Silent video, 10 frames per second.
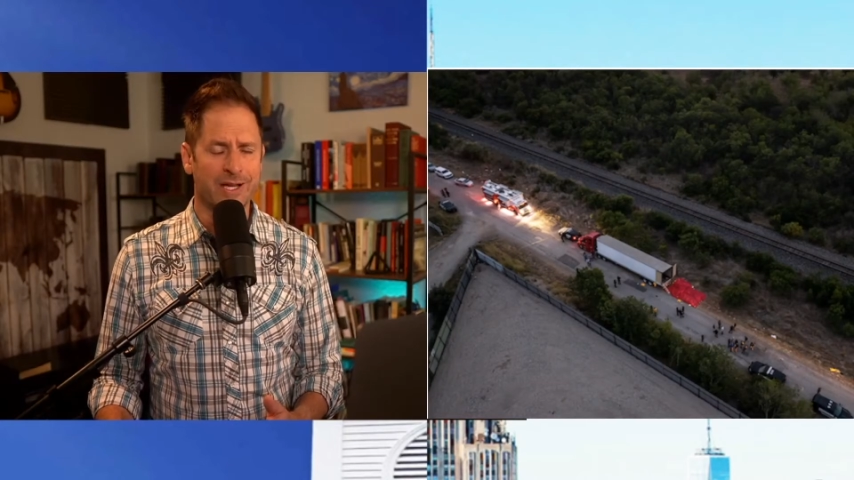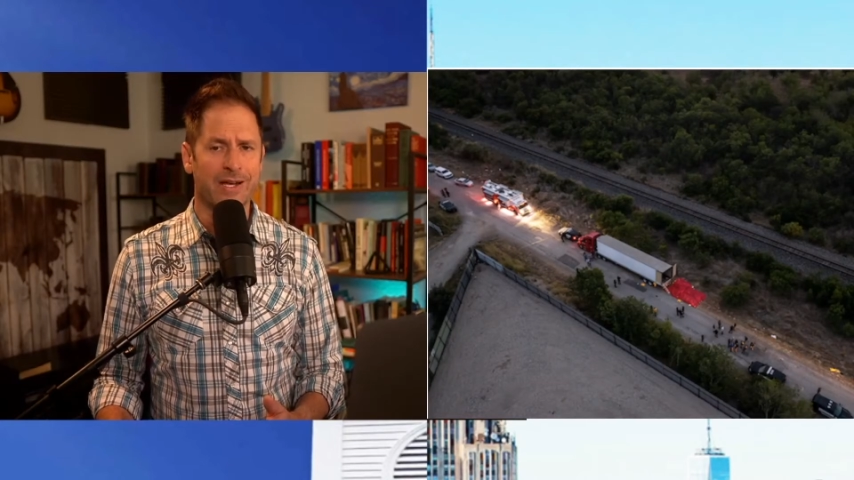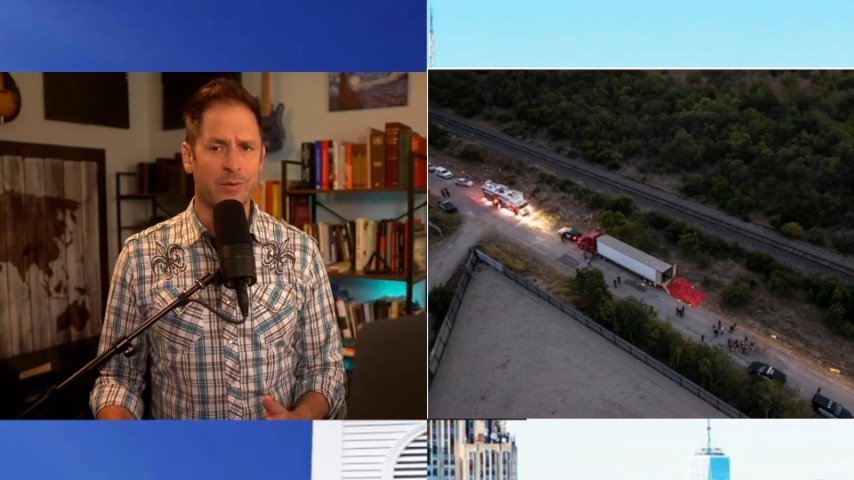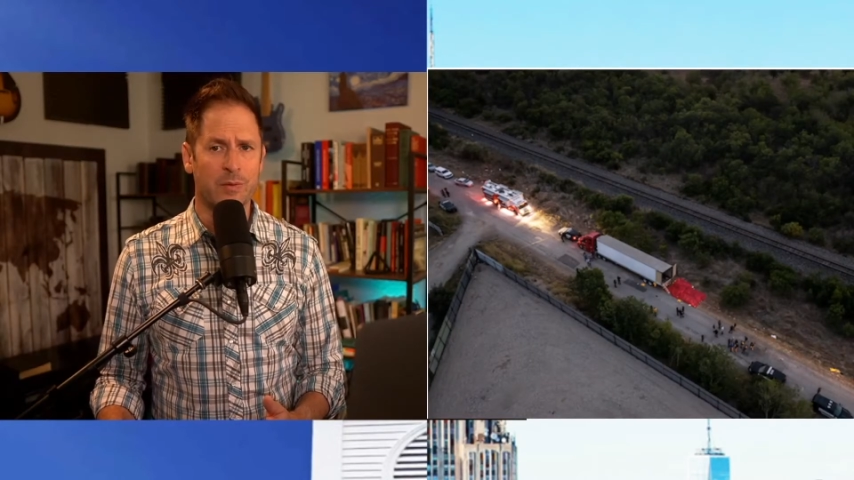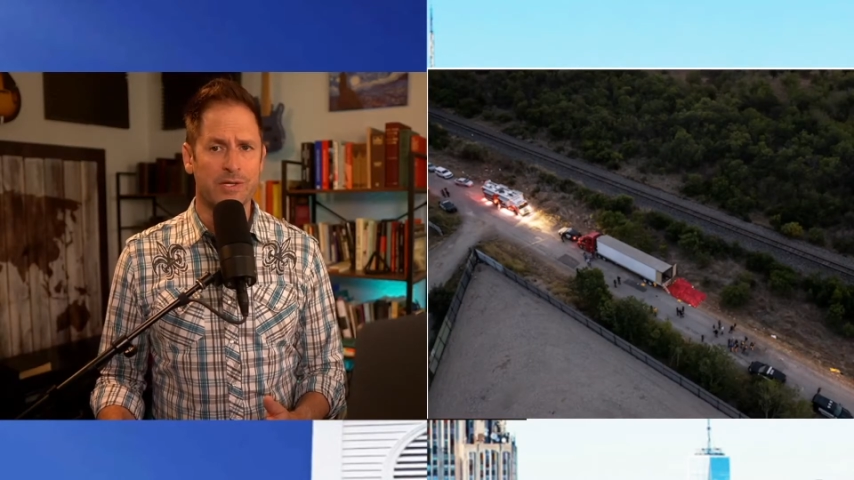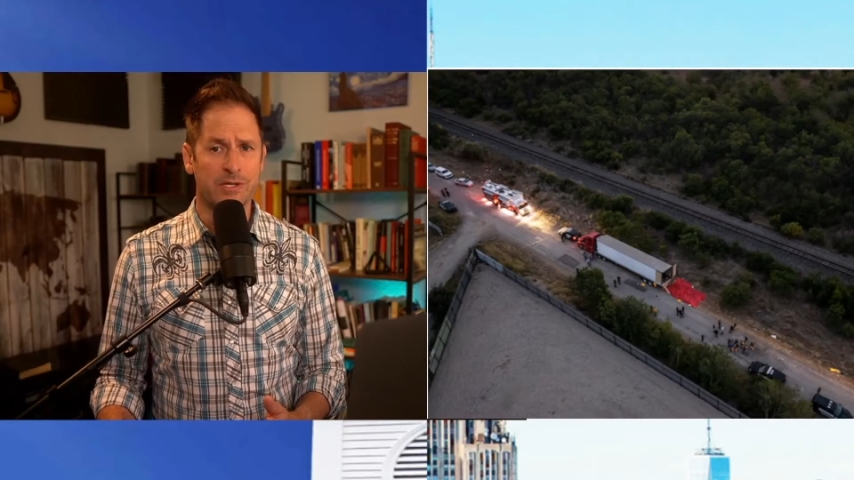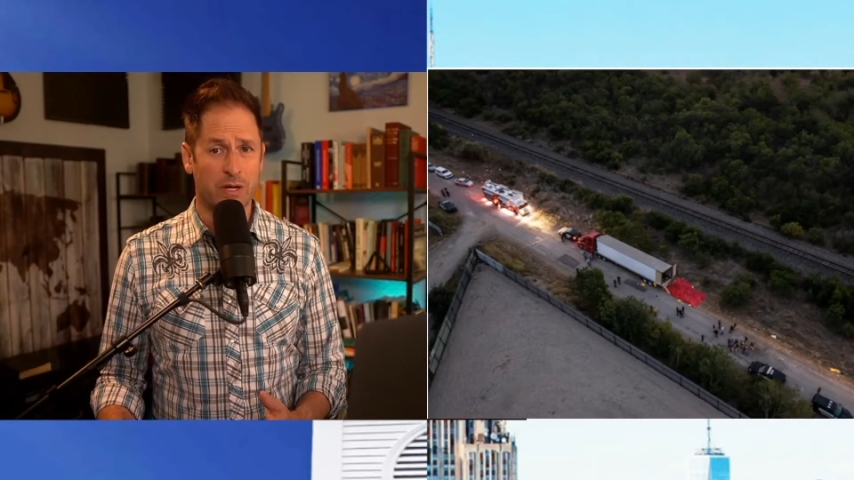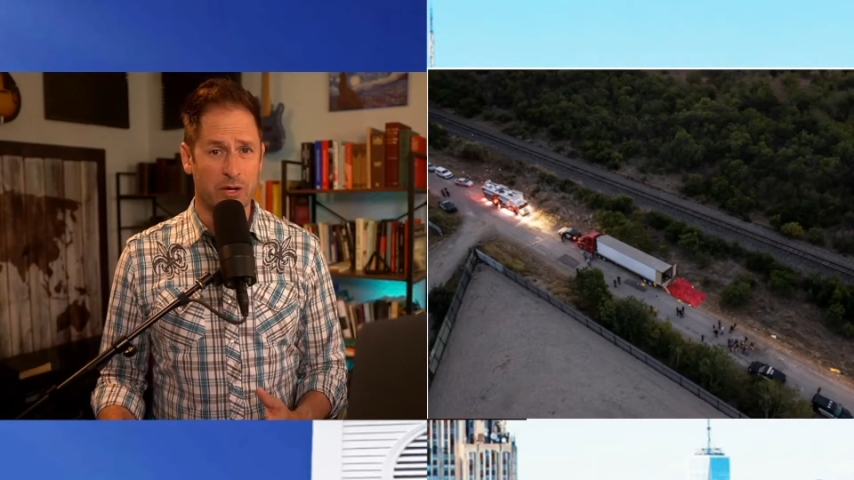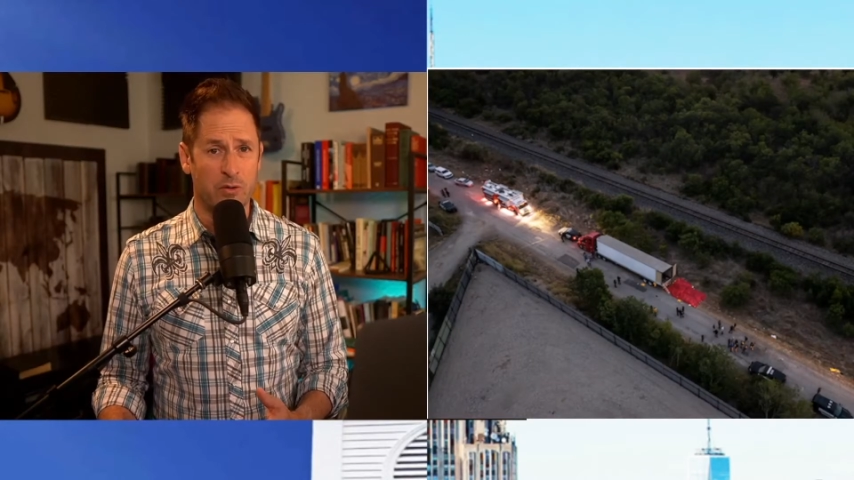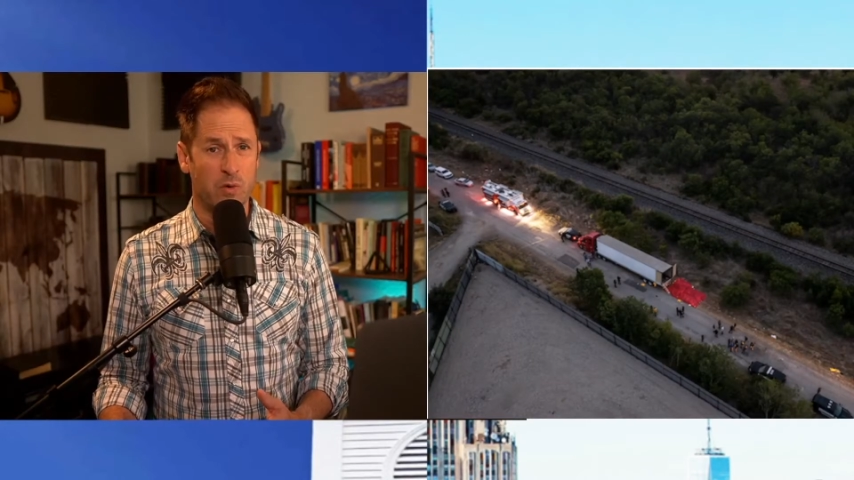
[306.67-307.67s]
and it was
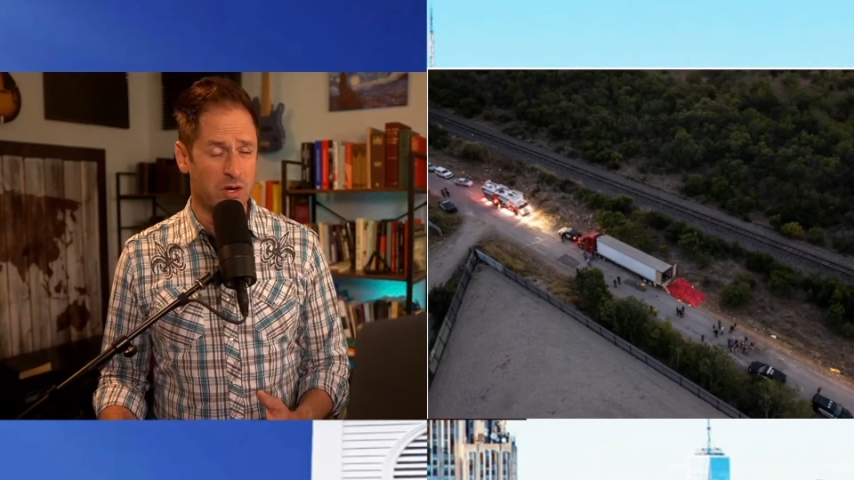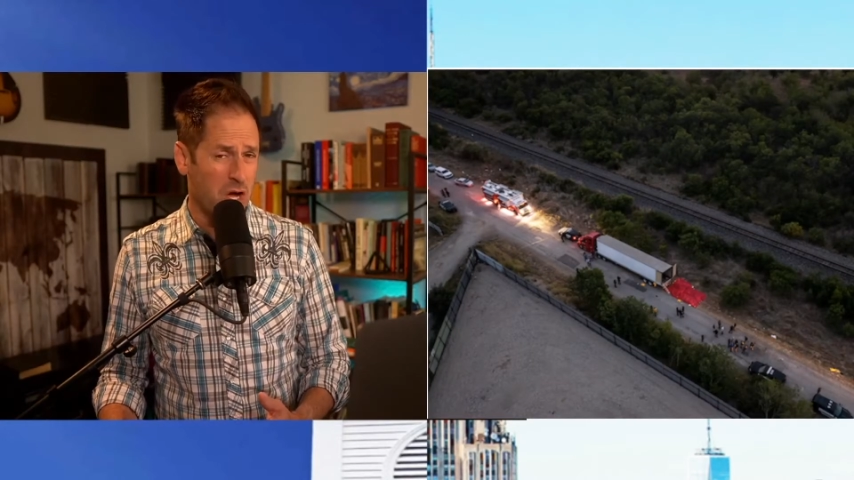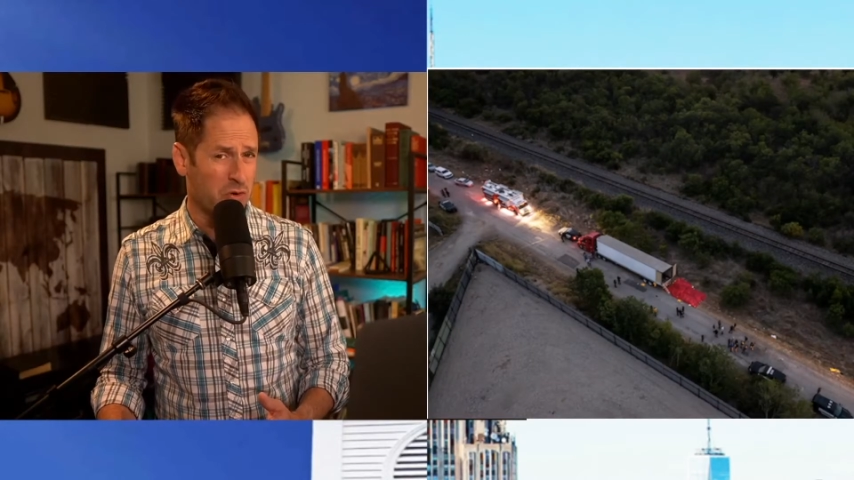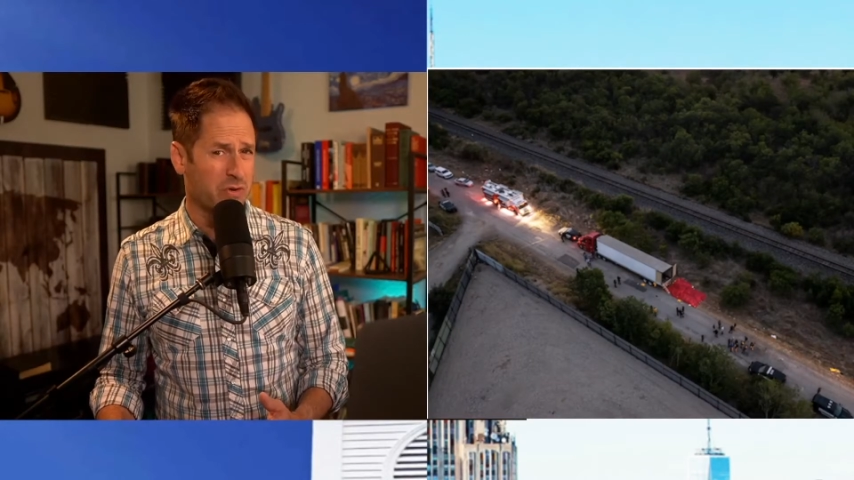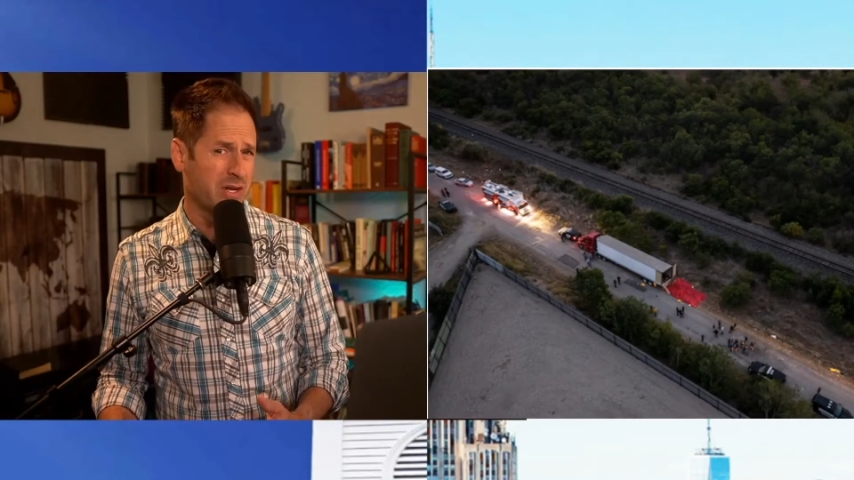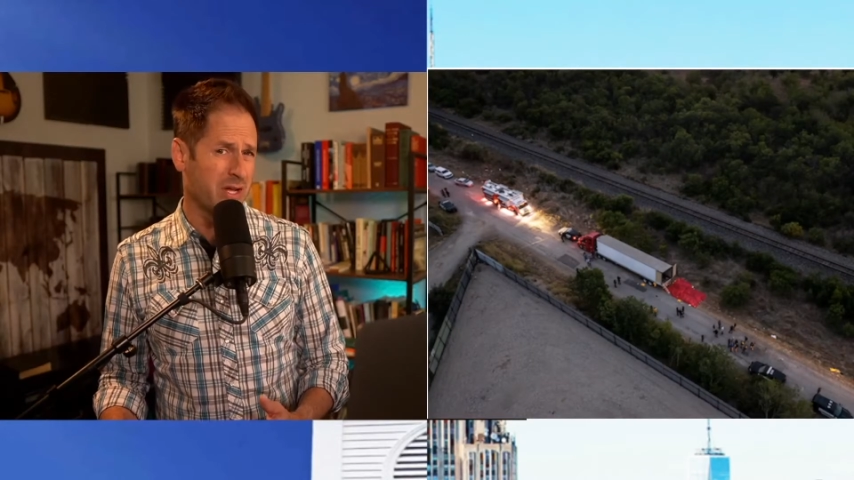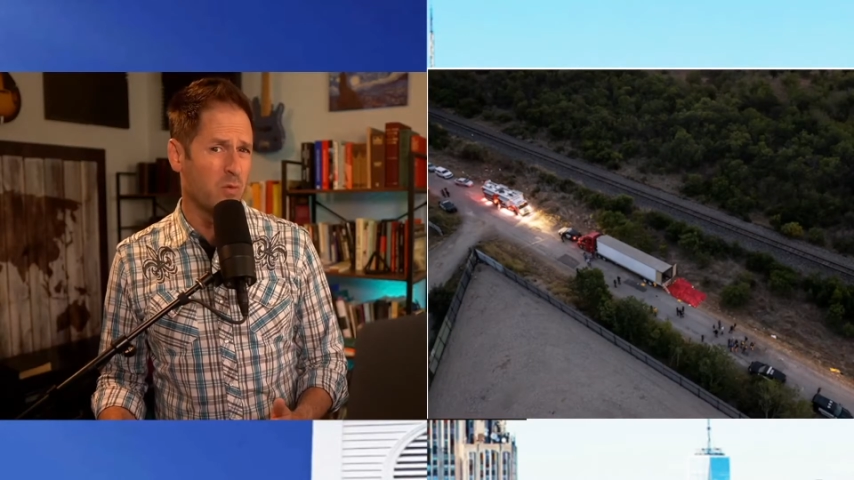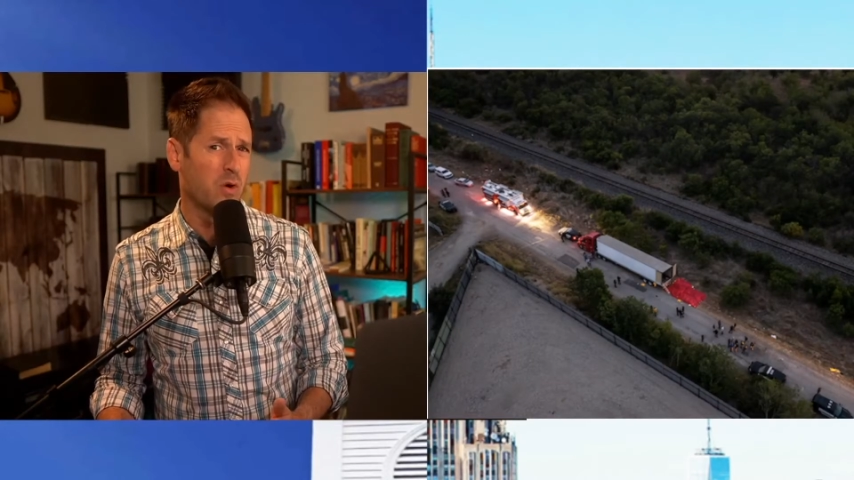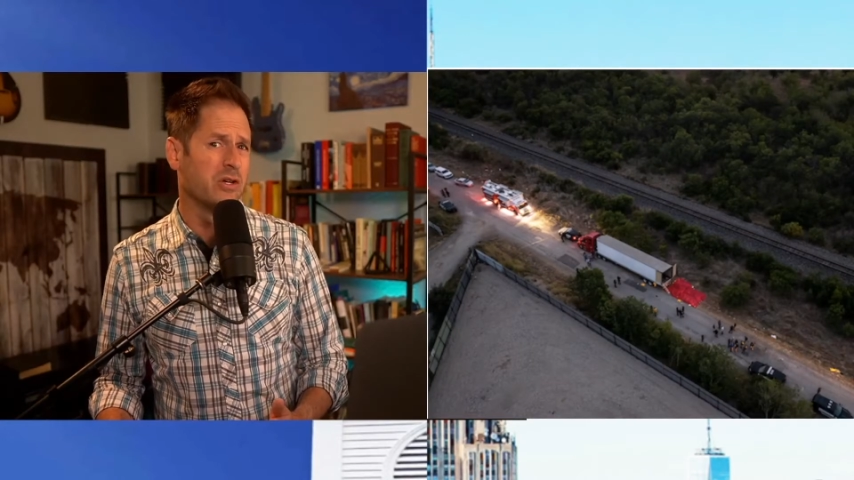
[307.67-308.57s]
around 101